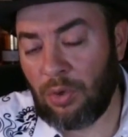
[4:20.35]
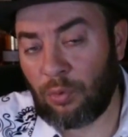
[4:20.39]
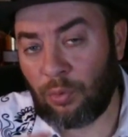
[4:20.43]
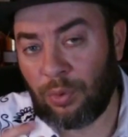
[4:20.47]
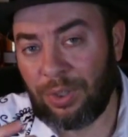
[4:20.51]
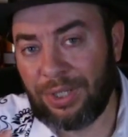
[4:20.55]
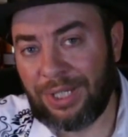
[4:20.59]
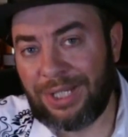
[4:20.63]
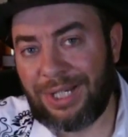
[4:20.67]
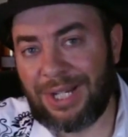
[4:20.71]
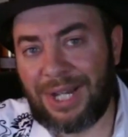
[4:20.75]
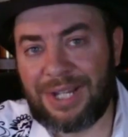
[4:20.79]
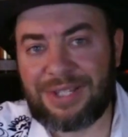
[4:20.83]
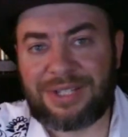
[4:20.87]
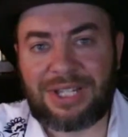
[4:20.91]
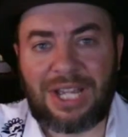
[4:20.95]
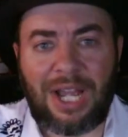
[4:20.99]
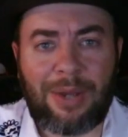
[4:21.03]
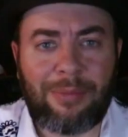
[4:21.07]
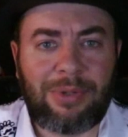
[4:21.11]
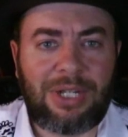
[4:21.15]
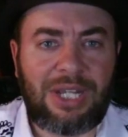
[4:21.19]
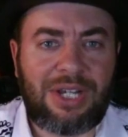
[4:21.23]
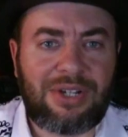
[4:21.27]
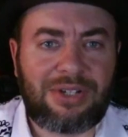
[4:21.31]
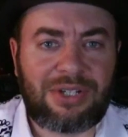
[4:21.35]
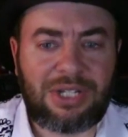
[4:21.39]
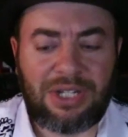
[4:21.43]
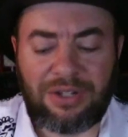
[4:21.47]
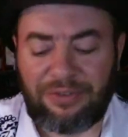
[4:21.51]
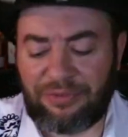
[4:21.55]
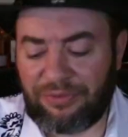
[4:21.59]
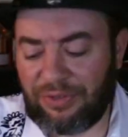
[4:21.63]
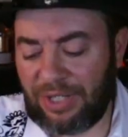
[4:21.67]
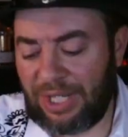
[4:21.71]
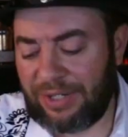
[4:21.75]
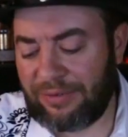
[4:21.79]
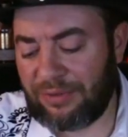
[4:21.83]
Really nice combination
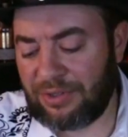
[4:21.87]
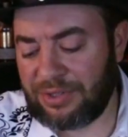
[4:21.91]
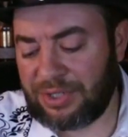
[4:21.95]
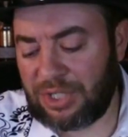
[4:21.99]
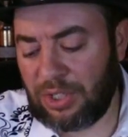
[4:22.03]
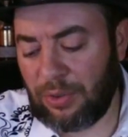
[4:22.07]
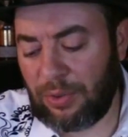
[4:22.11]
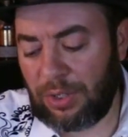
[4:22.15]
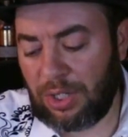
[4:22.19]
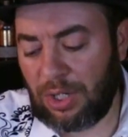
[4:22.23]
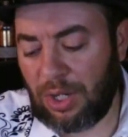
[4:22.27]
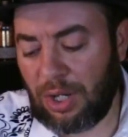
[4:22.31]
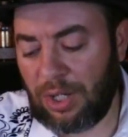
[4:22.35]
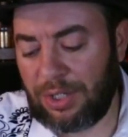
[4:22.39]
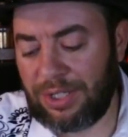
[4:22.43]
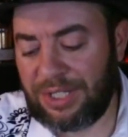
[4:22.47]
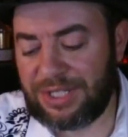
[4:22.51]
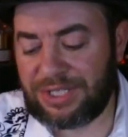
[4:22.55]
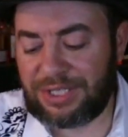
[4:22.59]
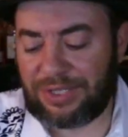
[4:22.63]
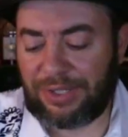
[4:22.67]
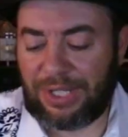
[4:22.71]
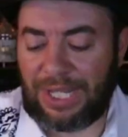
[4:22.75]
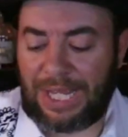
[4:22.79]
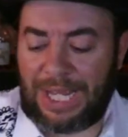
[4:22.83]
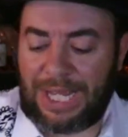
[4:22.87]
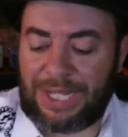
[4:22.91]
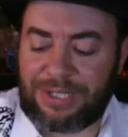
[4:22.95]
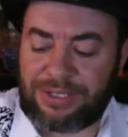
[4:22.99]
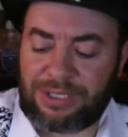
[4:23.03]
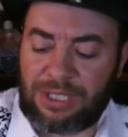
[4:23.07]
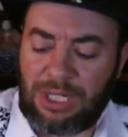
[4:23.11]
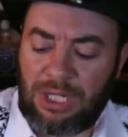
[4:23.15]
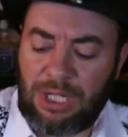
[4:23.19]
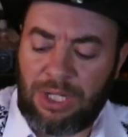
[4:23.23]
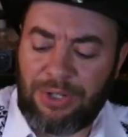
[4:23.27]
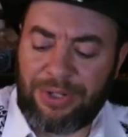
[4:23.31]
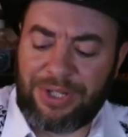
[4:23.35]
of flavors going on in this
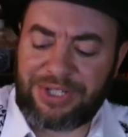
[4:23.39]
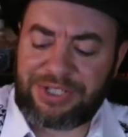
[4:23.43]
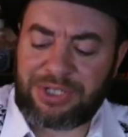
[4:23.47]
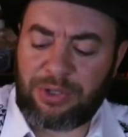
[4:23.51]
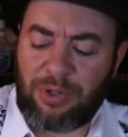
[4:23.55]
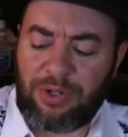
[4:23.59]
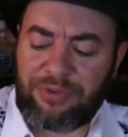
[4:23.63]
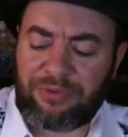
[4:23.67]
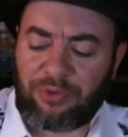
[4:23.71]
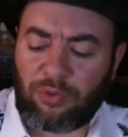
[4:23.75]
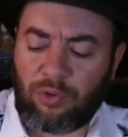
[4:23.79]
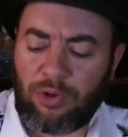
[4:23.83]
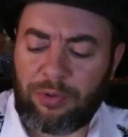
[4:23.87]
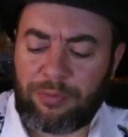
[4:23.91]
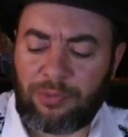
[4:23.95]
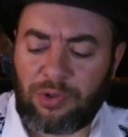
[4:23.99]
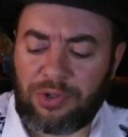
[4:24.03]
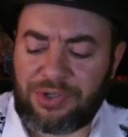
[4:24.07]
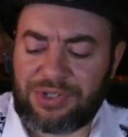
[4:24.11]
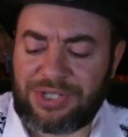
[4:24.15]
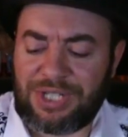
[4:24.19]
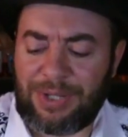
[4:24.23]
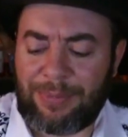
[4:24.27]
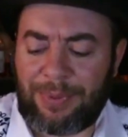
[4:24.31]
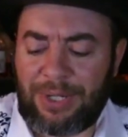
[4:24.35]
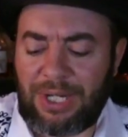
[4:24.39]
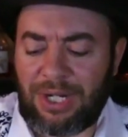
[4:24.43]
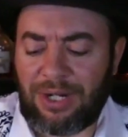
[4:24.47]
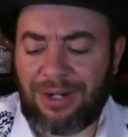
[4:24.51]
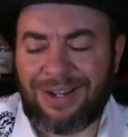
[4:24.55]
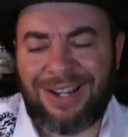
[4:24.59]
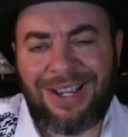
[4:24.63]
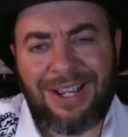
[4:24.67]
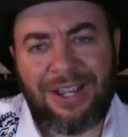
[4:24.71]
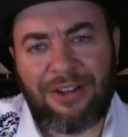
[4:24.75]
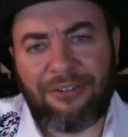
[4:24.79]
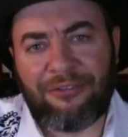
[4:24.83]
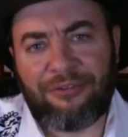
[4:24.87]
glass. Let's go in for one more sip
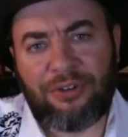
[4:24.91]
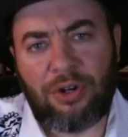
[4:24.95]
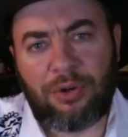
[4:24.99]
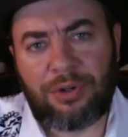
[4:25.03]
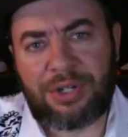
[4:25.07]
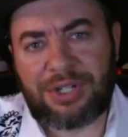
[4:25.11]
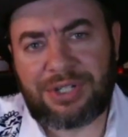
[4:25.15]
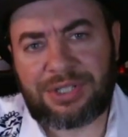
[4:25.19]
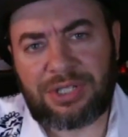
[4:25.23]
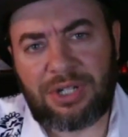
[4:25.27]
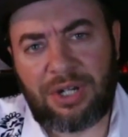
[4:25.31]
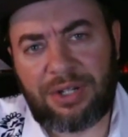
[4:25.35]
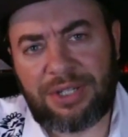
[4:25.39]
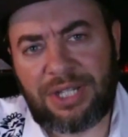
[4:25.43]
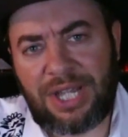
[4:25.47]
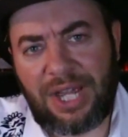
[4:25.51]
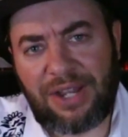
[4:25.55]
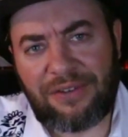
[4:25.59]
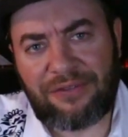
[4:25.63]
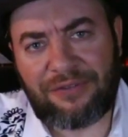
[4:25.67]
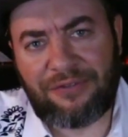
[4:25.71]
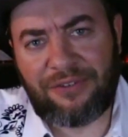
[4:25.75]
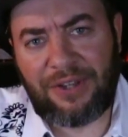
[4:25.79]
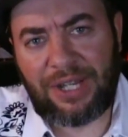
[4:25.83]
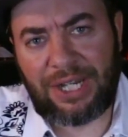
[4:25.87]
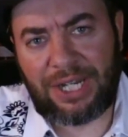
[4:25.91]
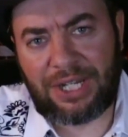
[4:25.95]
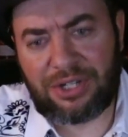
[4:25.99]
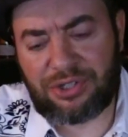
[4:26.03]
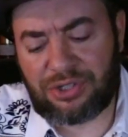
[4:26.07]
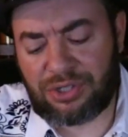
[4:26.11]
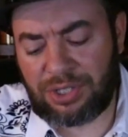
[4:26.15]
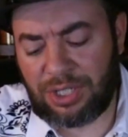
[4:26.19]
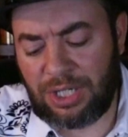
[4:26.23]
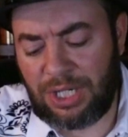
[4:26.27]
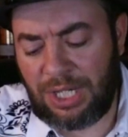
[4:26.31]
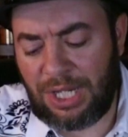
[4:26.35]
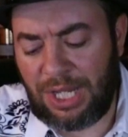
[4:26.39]
here. Focus on that
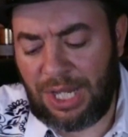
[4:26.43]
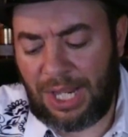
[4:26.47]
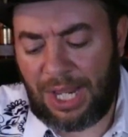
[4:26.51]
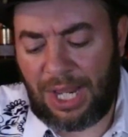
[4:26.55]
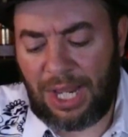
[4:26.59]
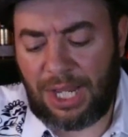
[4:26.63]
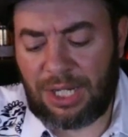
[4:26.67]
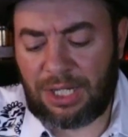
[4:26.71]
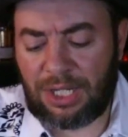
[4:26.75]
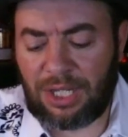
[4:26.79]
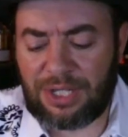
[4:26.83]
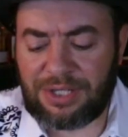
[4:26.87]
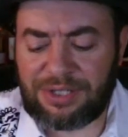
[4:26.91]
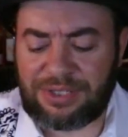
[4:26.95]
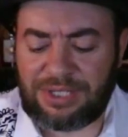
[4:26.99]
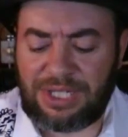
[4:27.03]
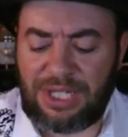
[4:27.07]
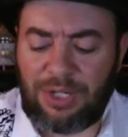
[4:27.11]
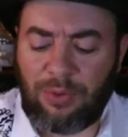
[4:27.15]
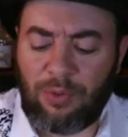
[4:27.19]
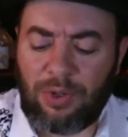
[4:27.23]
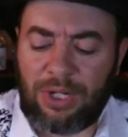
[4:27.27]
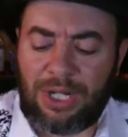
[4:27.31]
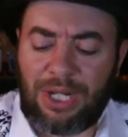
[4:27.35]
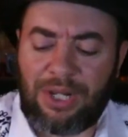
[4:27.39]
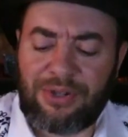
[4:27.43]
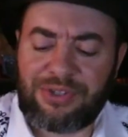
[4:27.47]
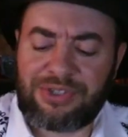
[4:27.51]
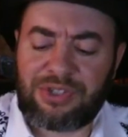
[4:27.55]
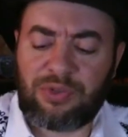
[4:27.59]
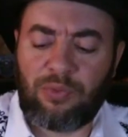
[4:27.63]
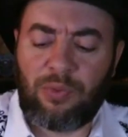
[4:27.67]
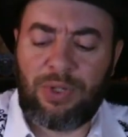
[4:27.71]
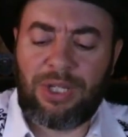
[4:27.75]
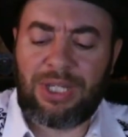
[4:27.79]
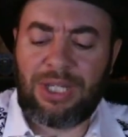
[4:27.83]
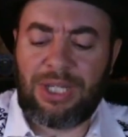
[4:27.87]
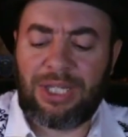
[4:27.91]
finish and see what
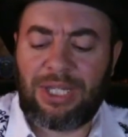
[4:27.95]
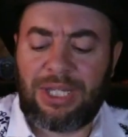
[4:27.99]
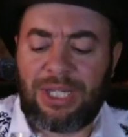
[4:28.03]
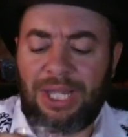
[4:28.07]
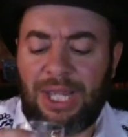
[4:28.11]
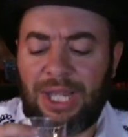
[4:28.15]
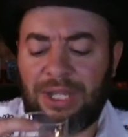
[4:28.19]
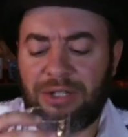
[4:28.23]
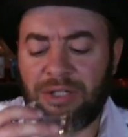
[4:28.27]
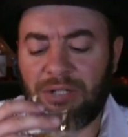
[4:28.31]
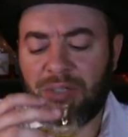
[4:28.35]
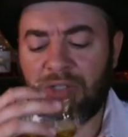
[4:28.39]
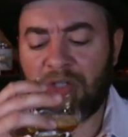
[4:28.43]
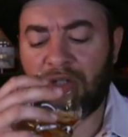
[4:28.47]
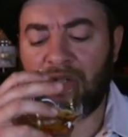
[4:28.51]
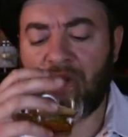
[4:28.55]
else we can get.